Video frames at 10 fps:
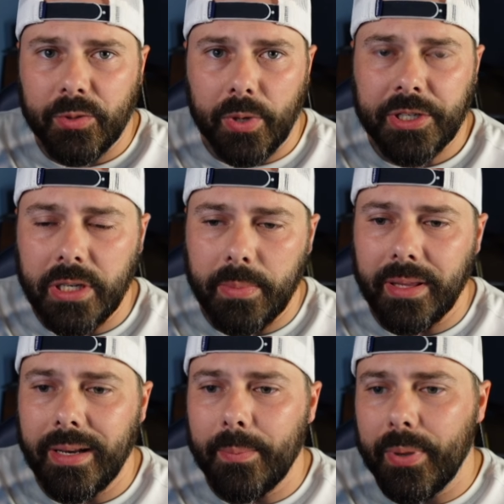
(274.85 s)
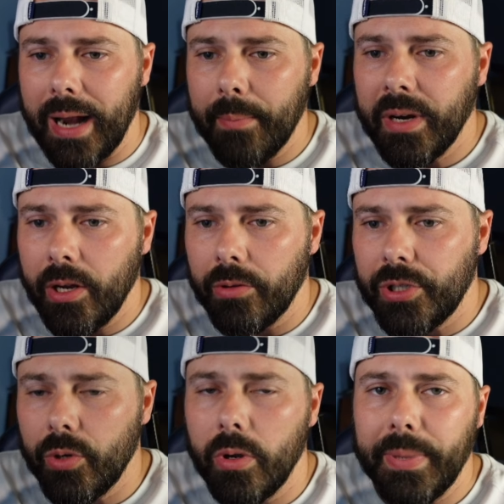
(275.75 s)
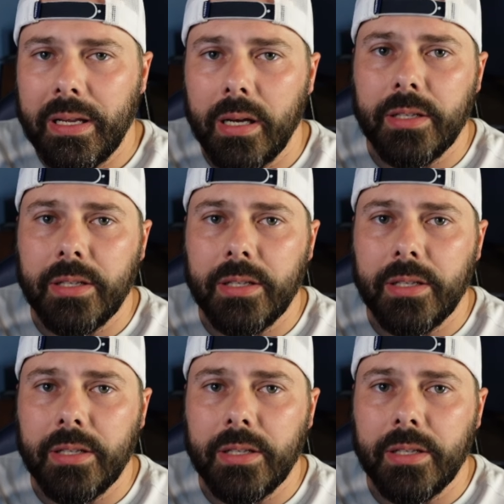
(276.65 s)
rushing ability, but I'm going to go Tua because